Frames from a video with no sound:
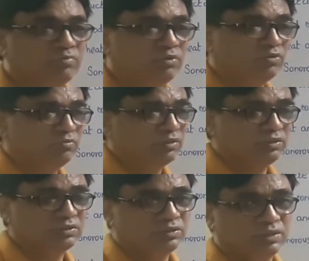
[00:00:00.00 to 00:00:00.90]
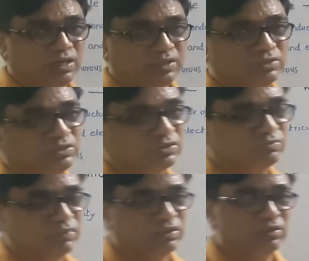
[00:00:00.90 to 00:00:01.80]
because metals are gaseous
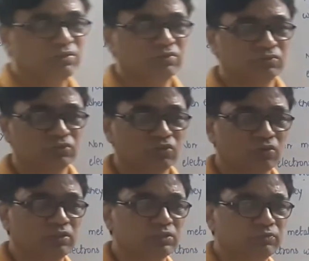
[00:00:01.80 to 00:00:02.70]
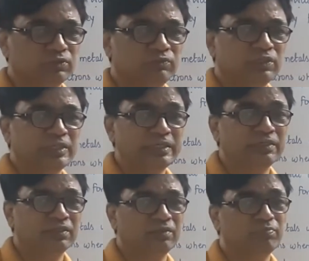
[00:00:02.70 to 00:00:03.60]
mainly, or solids which when
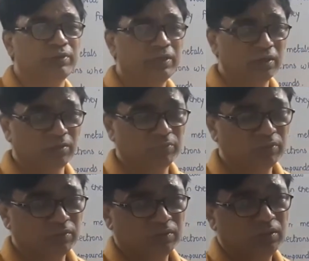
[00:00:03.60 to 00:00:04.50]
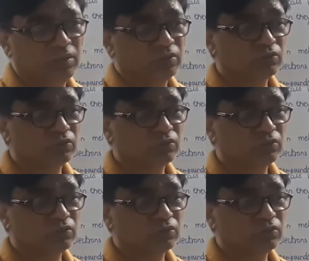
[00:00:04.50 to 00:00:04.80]
hit they break up. So